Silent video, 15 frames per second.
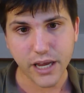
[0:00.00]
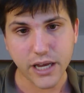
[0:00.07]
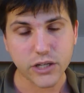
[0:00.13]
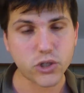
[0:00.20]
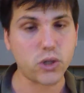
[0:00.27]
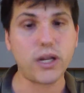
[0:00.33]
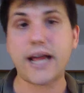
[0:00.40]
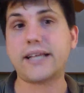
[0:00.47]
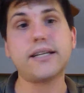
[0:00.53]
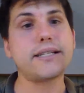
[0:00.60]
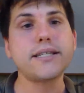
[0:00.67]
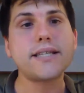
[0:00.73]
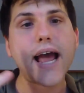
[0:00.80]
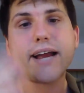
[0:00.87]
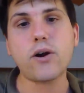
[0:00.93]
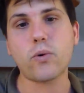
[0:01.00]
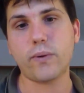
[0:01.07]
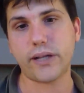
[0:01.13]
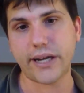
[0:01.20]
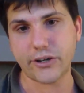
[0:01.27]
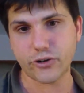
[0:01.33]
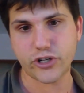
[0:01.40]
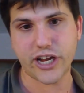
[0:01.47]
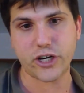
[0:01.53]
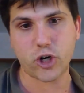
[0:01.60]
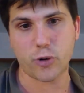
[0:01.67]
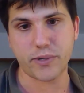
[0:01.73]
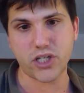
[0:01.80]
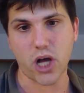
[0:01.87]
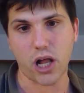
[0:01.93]
So like let's say I don't really understand
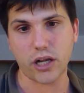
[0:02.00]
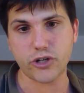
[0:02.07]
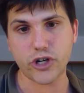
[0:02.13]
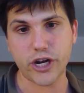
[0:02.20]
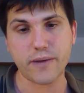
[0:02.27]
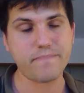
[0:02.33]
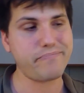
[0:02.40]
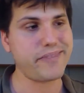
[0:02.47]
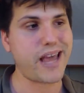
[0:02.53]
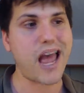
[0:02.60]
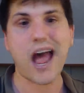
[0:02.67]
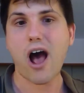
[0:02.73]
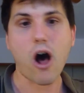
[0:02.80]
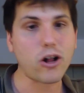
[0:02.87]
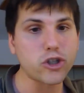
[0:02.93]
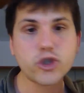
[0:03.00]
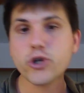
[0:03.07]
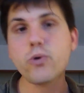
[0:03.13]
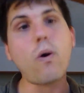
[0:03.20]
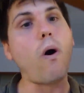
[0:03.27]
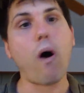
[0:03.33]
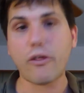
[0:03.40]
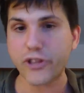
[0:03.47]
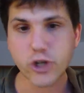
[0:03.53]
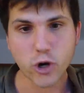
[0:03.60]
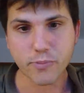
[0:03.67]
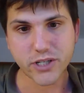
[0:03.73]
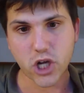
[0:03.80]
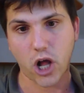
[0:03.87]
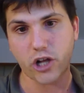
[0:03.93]
dermatology. I'll do all the
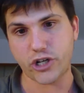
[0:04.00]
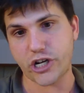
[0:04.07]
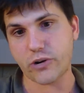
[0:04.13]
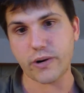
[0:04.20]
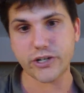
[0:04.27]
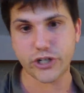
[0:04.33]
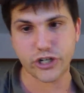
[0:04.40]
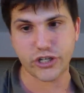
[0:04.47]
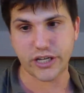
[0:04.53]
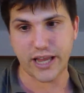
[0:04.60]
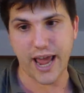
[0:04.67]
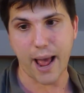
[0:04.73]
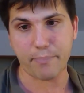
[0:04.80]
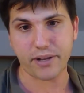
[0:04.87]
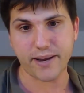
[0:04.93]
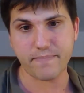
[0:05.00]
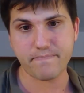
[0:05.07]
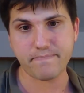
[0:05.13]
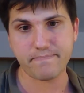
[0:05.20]
dermatology questions in Kaplan.